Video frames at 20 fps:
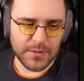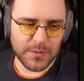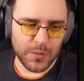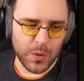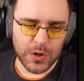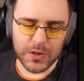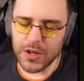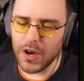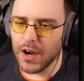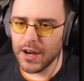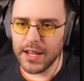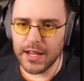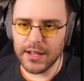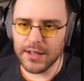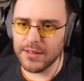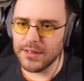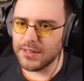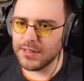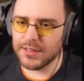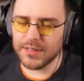We're
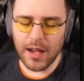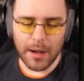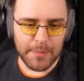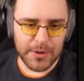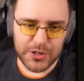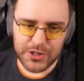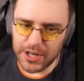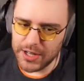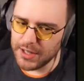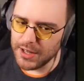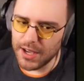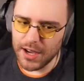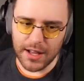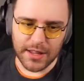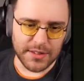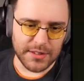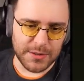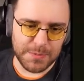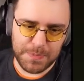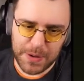talking submachine
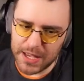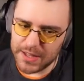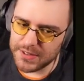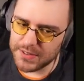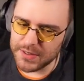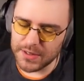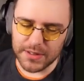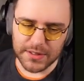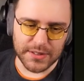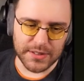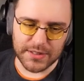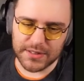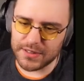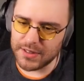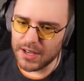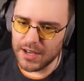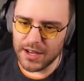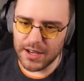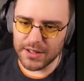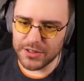guns, pistols,
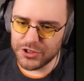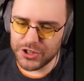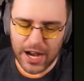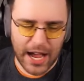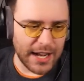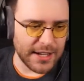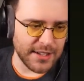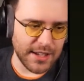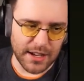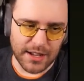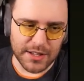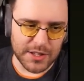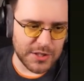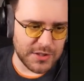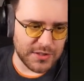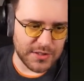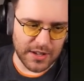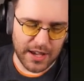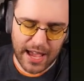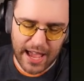
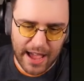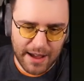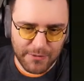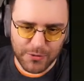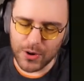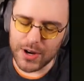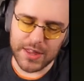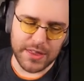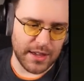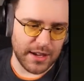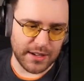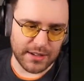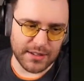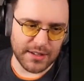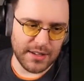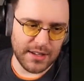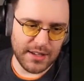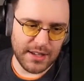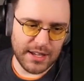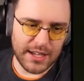shotguns, everything.
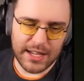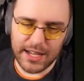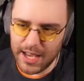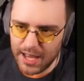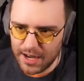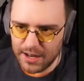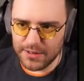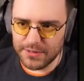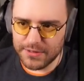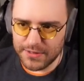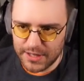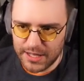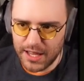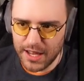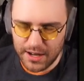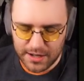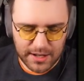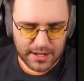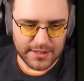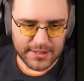He had
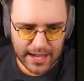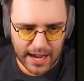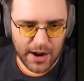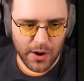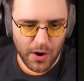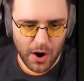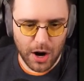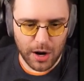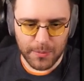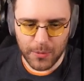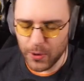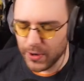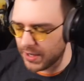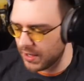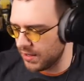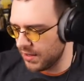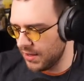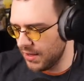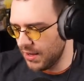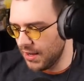an entire
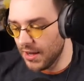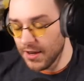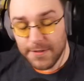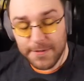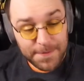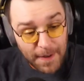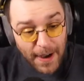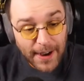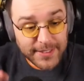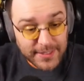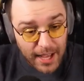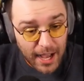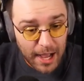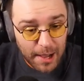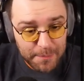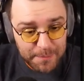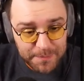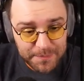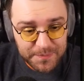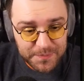armory. Fucked
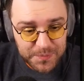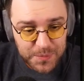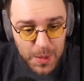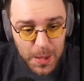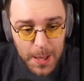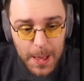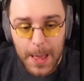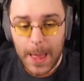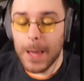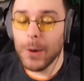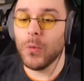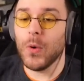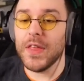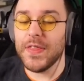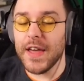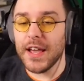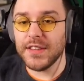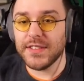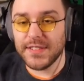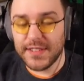up when
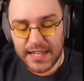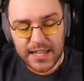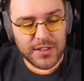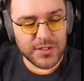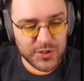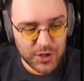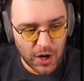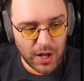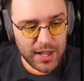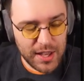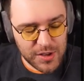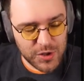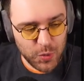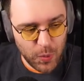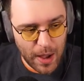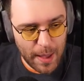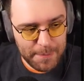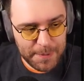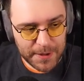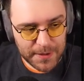they seized all his
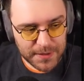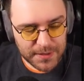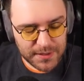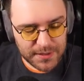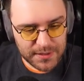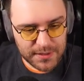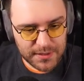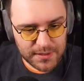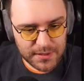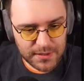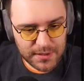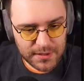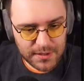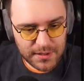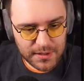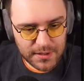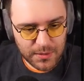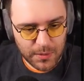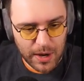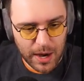weapons
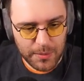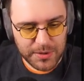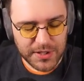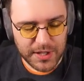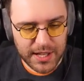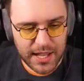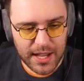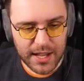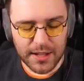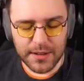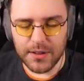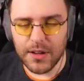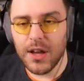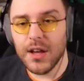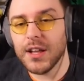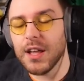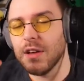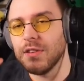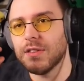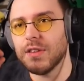when I was a kid,
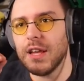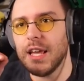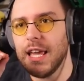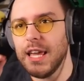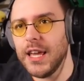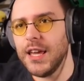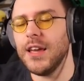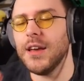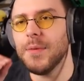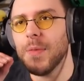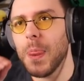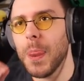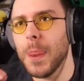because he